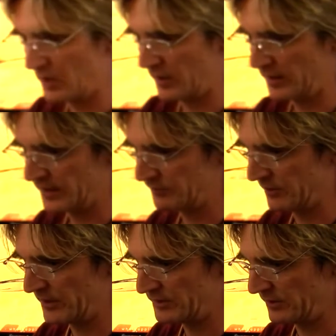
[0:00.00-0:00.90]
all the
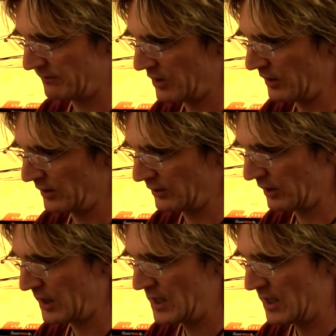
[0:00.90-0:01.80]
explanation of all the
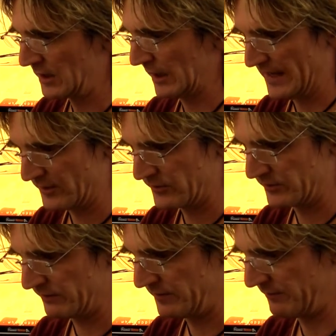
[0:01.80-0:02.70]
little
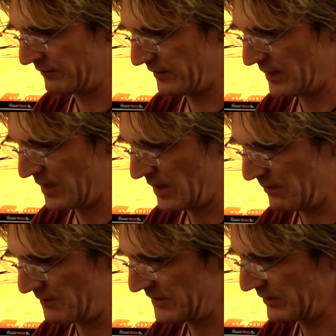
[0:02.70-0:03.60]
layers of different
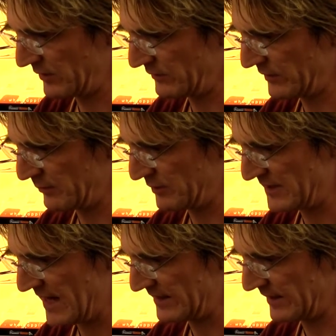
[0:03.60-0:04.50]
materials that are
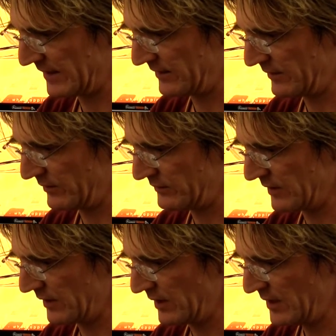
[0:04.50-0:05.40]
protecting it. There's
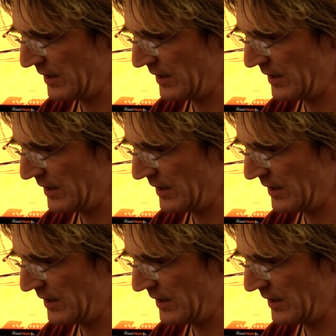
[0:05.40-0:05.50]
a